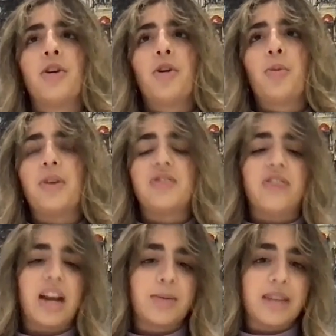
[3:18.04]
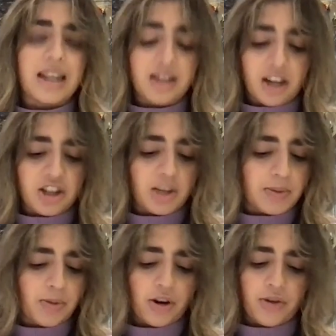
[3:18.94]
we've developed an
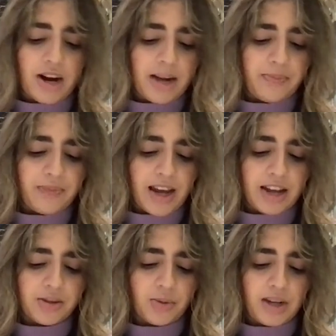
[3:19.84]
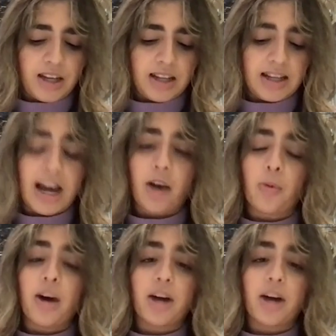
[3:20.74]
internships program, and we now
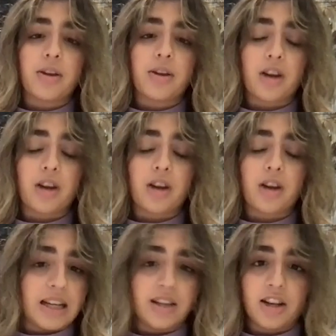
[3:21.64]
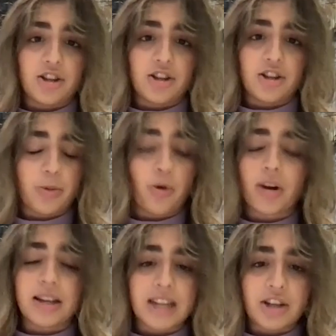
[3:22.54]
work with over 40 internship
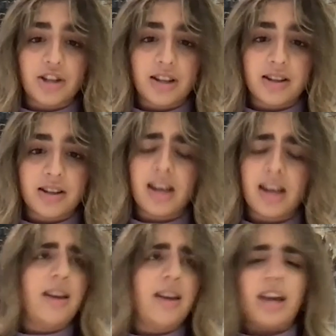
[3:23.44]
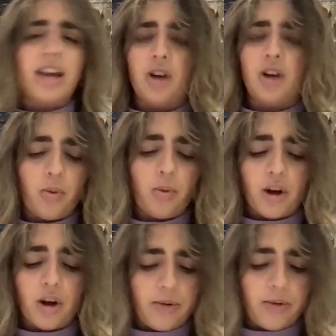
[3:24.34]
organizations in
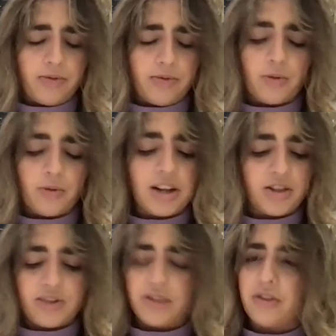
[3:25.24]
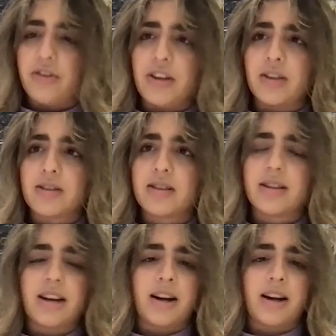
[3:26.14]
a range of different
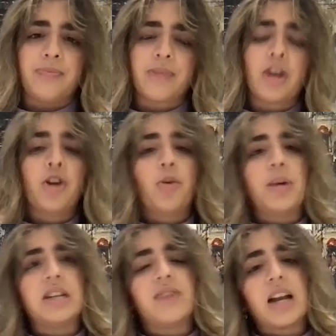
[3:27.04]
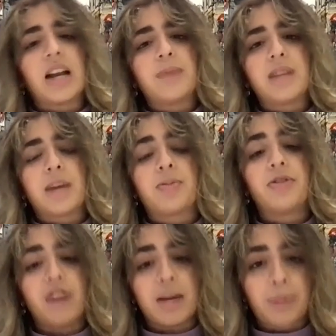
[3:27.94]
fields. We developed a
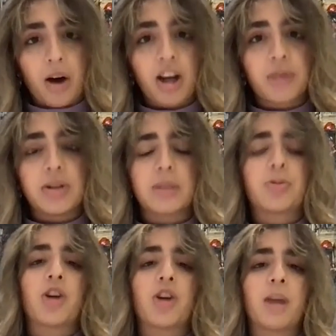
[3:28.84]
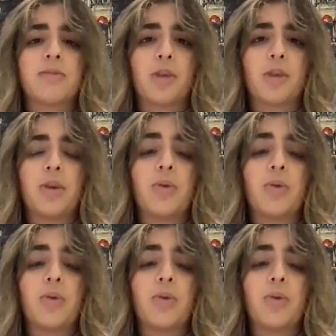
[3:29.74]
preferred partnerships program, so we work